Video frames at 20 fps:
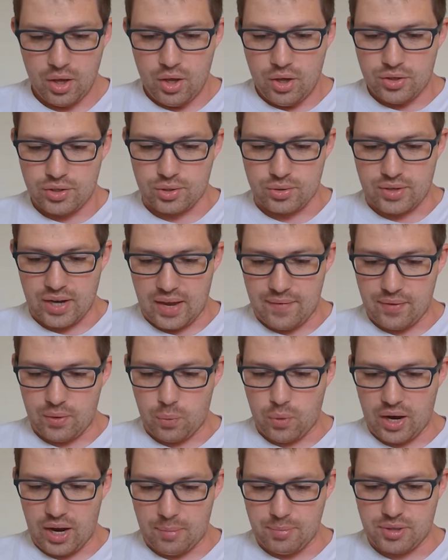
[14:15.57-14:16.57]
So David
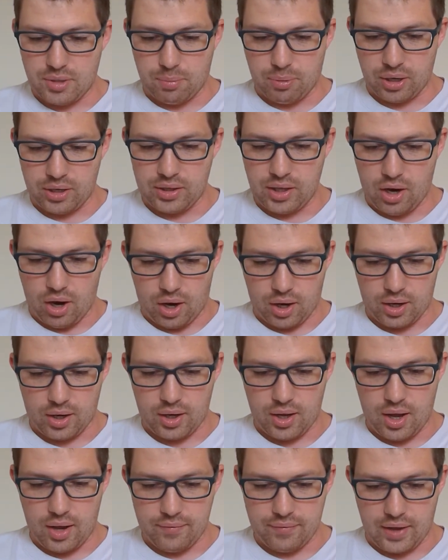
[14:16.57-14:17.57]
went up to bring the ark
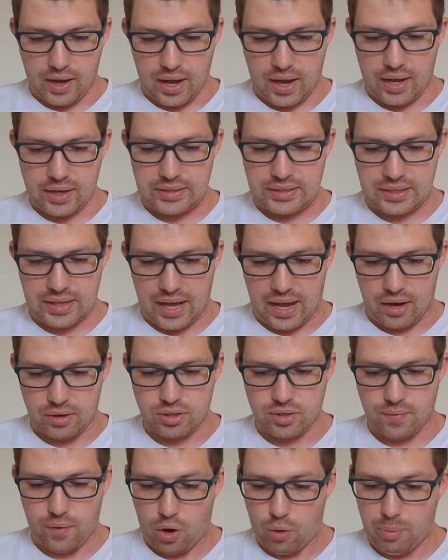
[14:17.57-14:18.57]
of God to the house
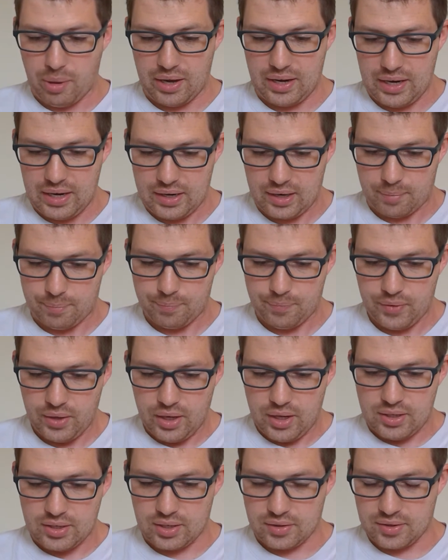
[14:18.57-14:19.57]
of Obed-Edom,
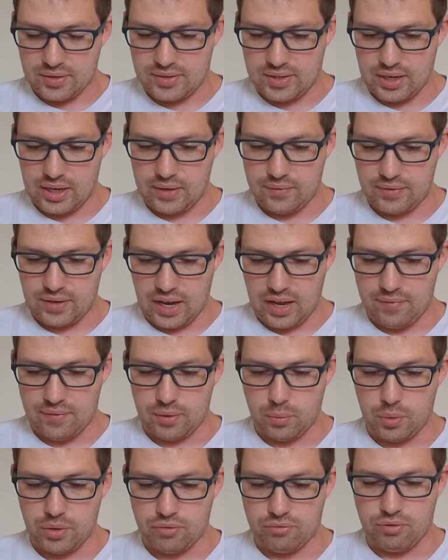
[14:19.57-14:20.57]
to the city of David
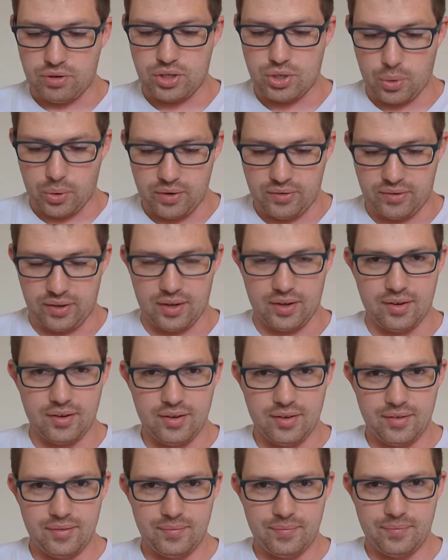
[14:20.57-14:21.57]
with rejoicing.
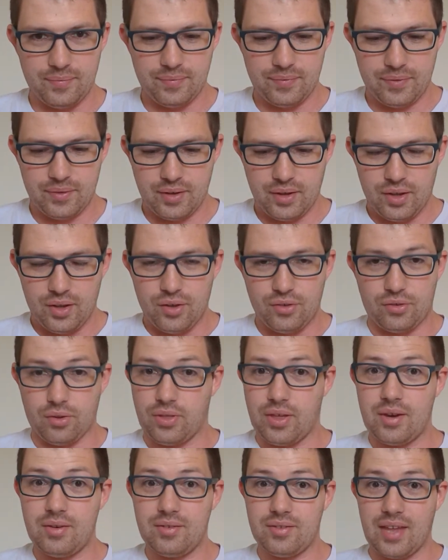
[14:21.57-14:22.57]
So
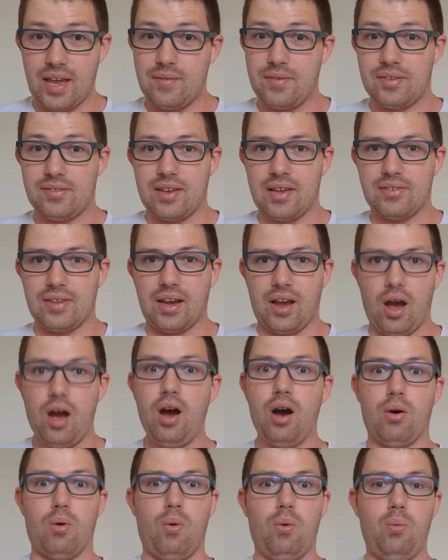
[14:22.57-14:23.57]
then David says, like,
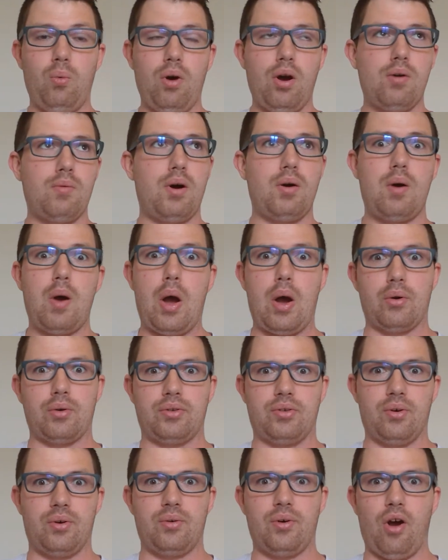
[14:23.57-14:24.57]
oh, whoa.
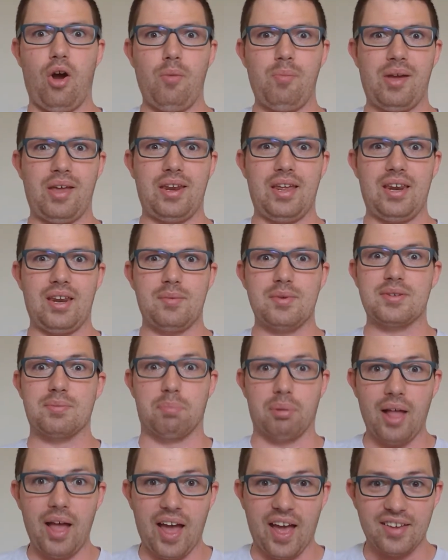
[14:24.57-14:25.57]
So Obed-Edom is
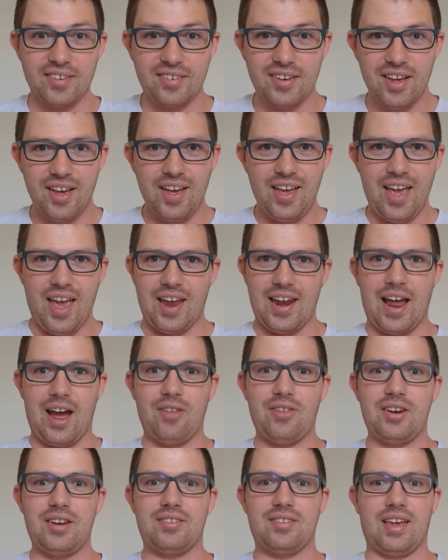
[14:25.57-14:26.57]
blessed, and now
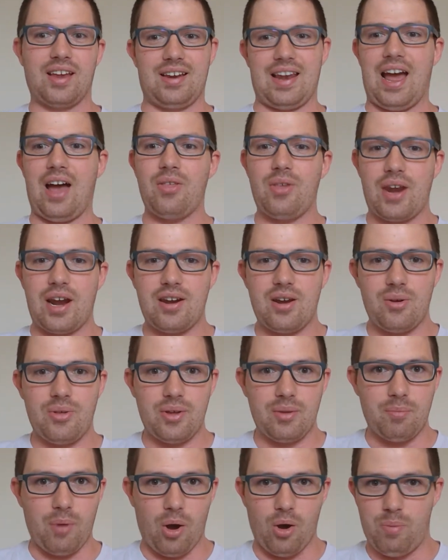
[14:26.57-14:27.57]
that I know
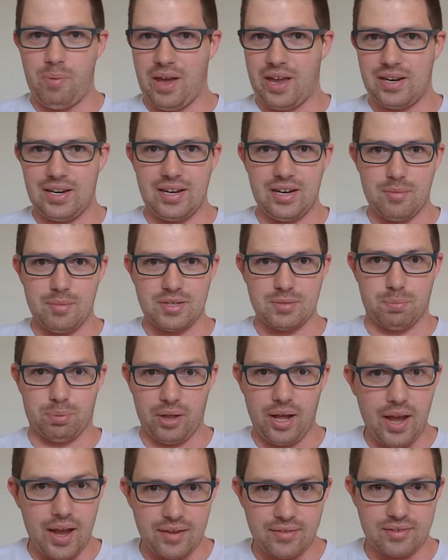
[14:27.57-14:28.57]
that Obed-Edom is
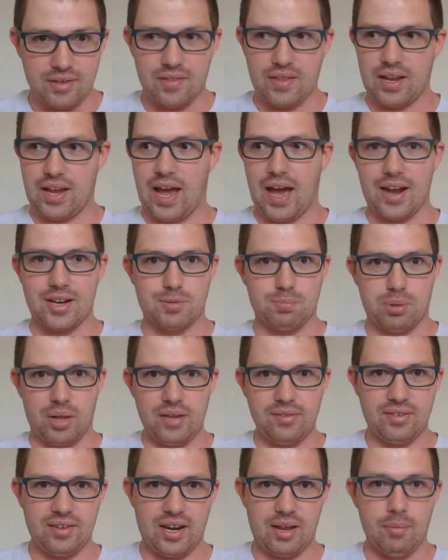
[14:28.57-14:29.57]
blessed and that God is
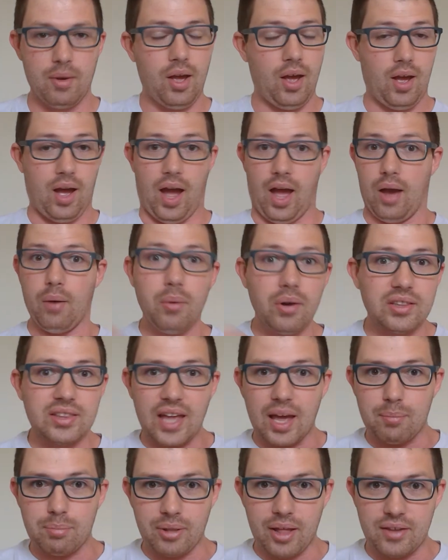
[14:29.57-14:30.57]
blessing him, I want
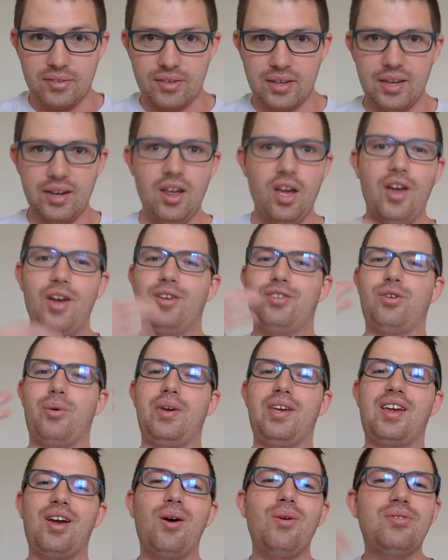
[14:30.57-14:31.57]
that blessing. So he
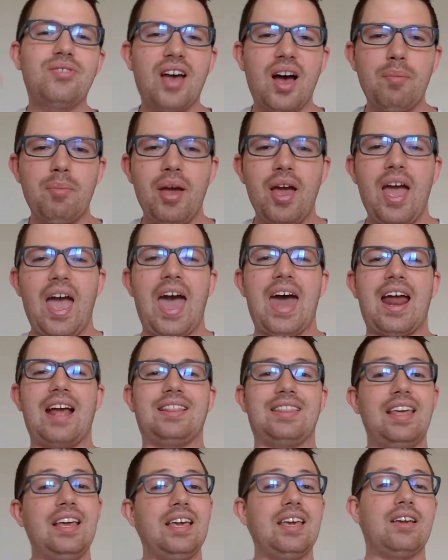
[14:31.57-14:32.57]
goes up, and I
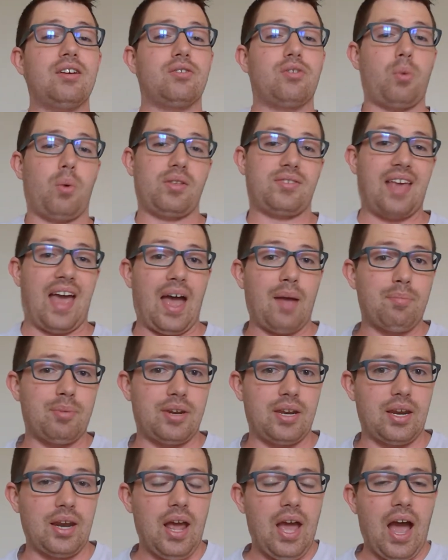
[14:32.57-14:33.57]
think here's what's
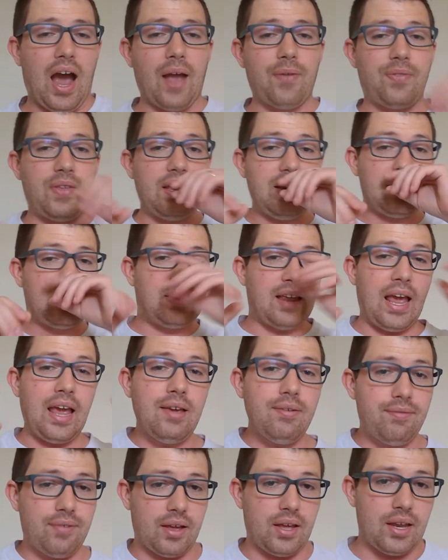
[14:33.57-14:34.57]
happening. I think
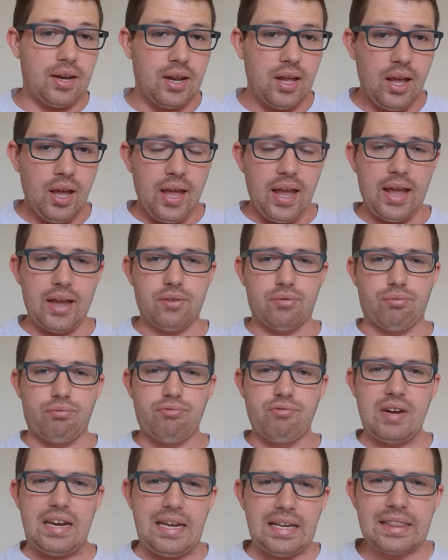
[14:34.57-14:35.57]
David is
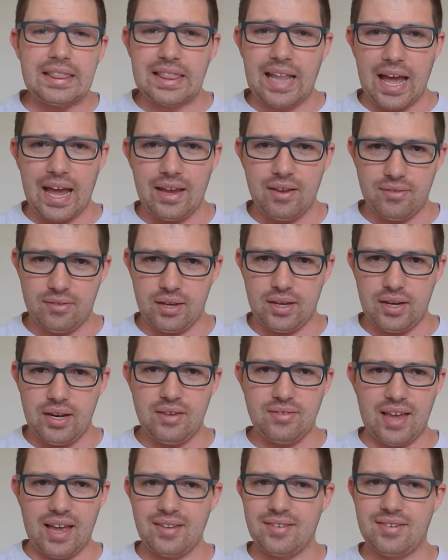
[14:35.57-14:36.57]
realizing, he's
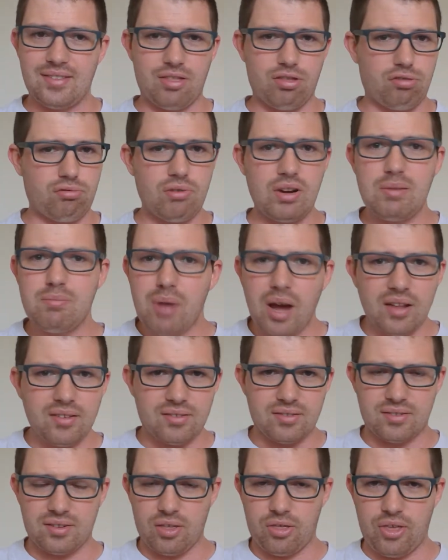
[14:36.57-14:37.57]
had 3 months
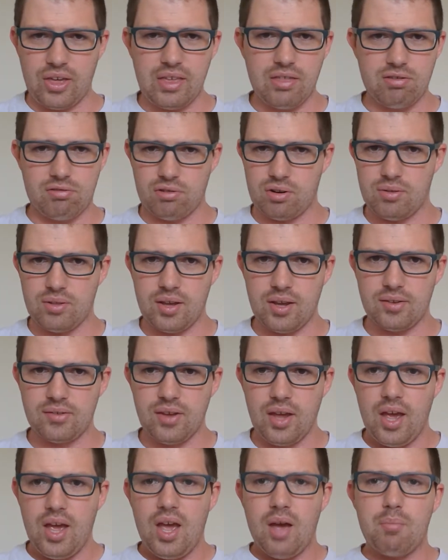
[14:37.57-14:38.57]
to think through this,
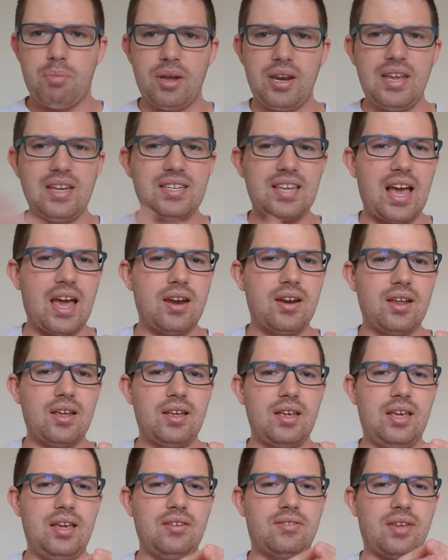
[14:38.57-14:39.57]
but
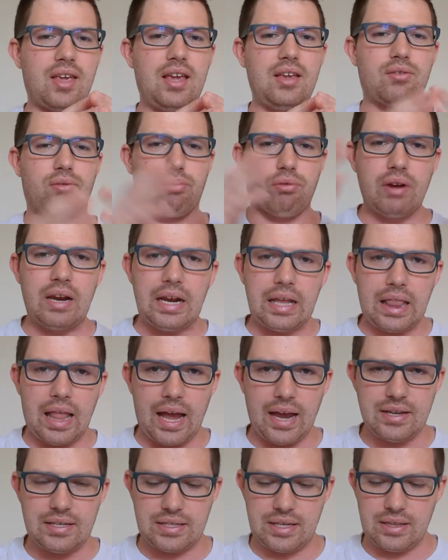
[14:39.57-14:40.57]
he's
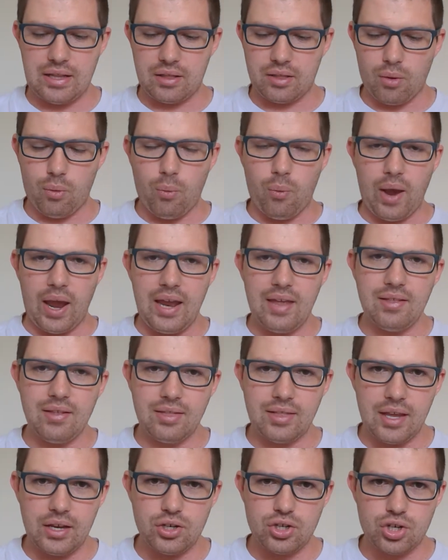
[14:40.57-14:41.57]
realizing that the way that
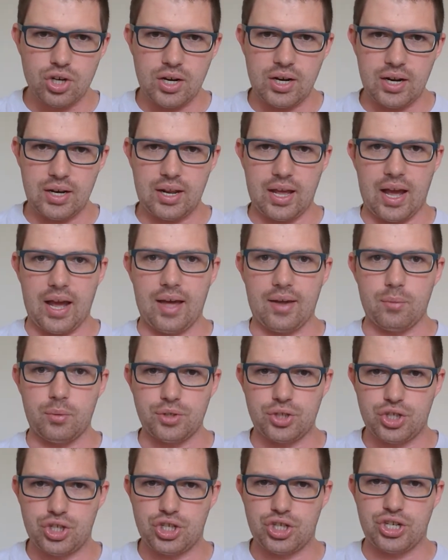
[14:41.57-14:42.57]
they treated God
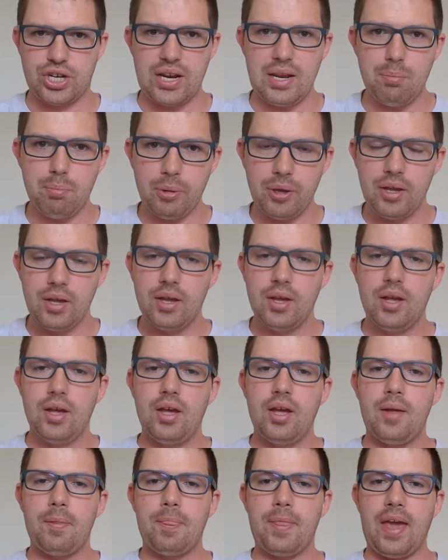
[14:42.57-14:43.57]
was cheap
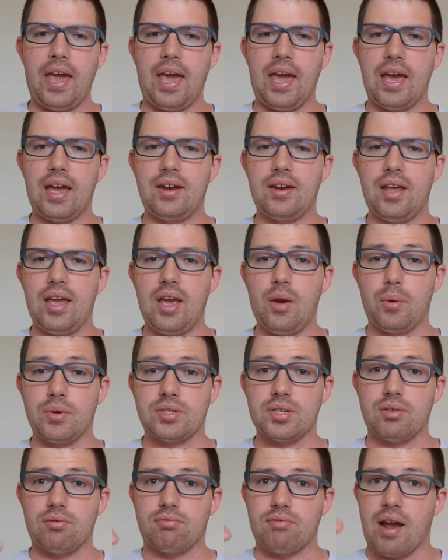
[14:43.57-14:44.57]
and it was
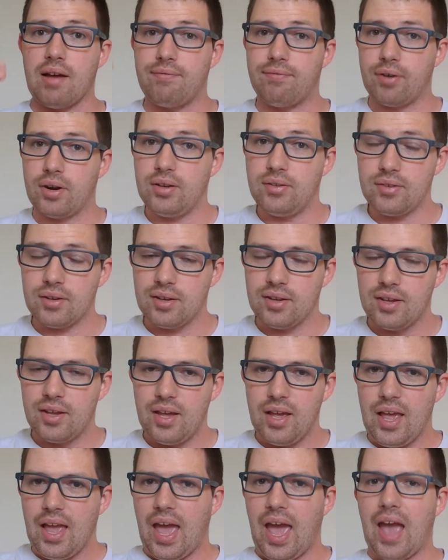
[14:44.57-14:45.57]
irreverent.
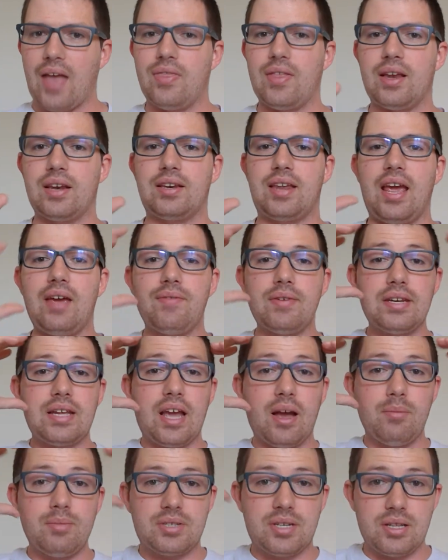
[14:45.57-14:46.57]
And then David
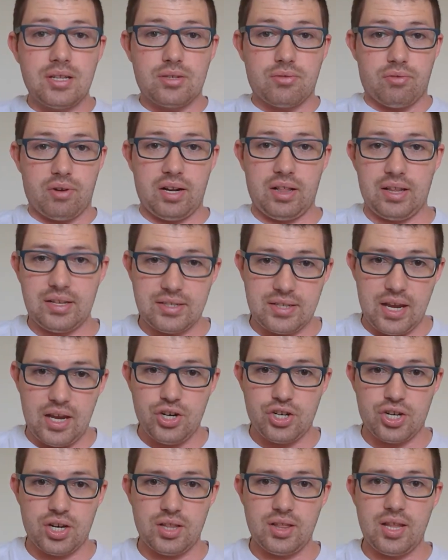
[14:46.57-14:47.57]
comes to this
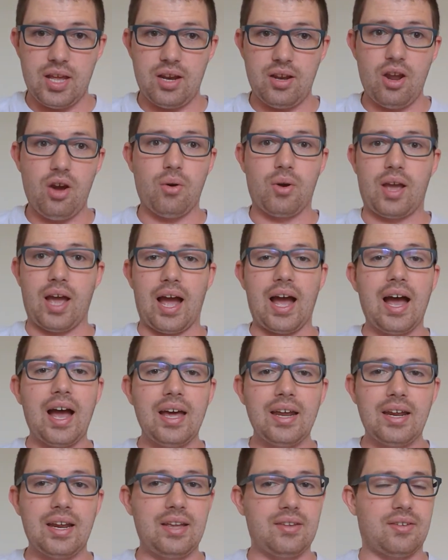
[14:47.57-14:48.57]
realization that no,
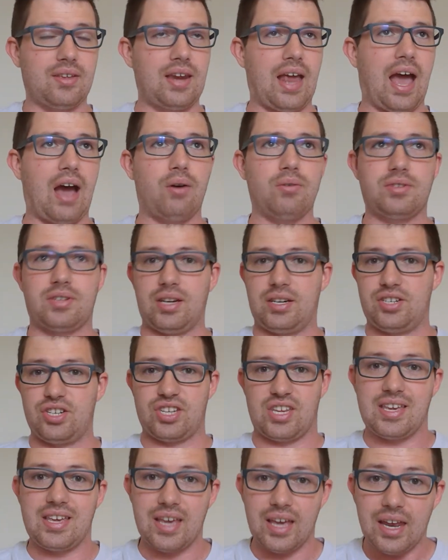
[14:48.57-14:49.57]
God isn't out to
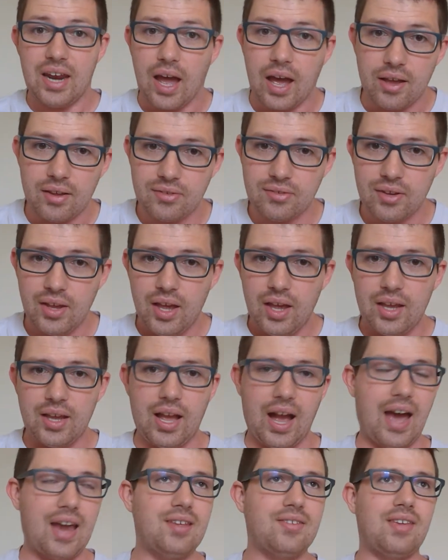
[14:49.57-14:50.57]
just get us.
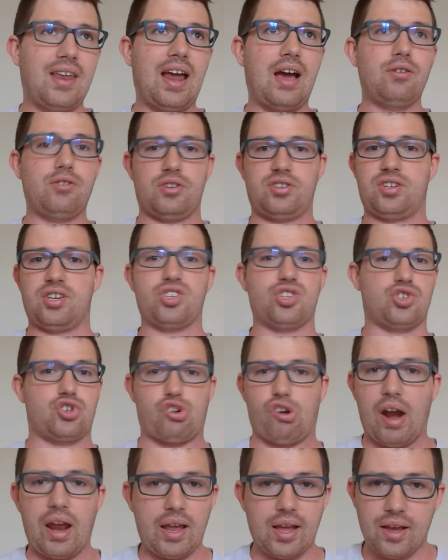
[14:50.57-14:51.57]
God isn't out just to
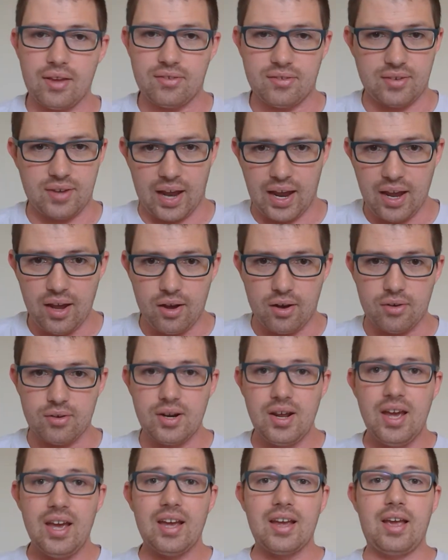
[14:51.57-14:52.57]
strike us down.
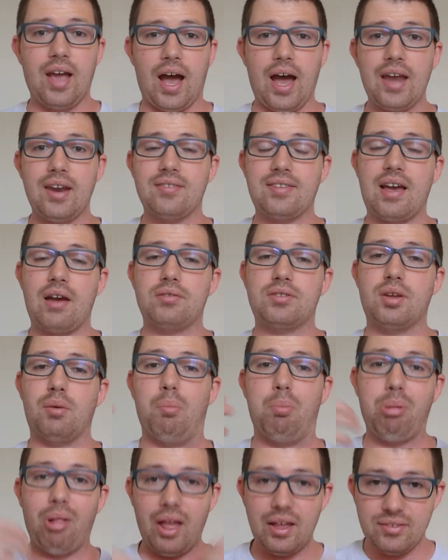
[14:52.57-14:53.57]
God is out to
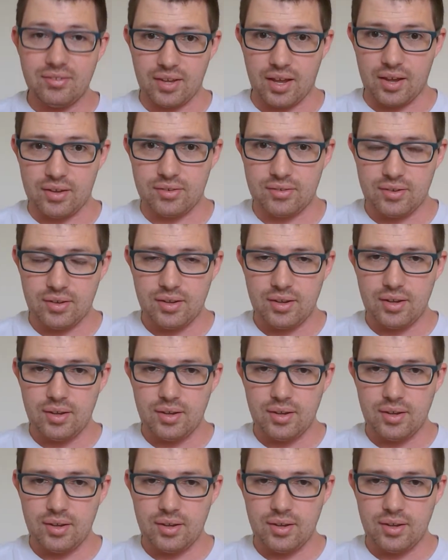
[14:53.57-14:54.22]
bless us.